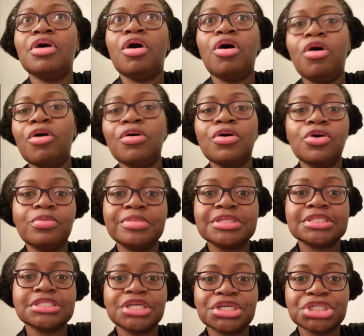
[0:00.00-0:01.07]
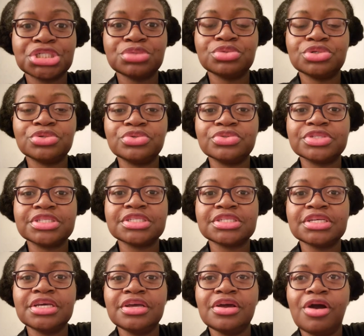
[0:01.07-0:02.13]
all homosexuals,
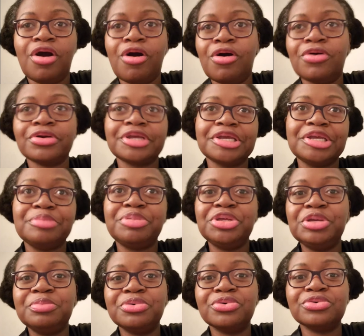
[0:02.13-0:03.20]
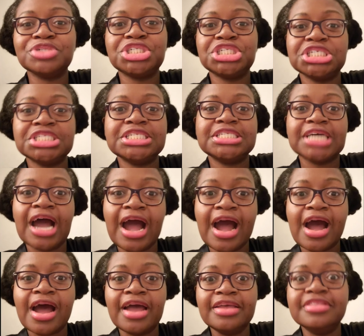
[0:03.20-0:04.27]
all gay people should
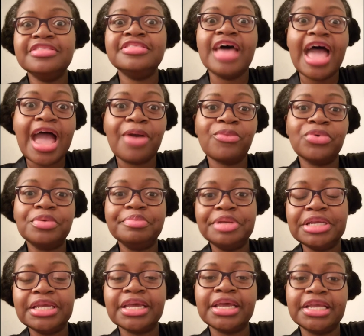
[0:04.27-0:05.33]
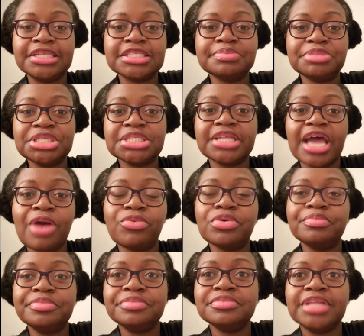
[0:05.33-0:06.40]
die, that would be hate speech.
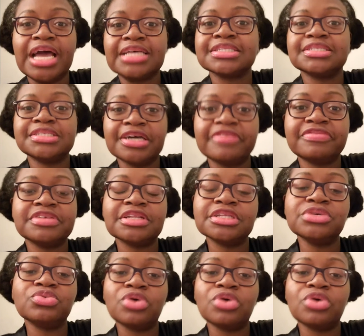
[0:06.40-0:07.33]
That's definitely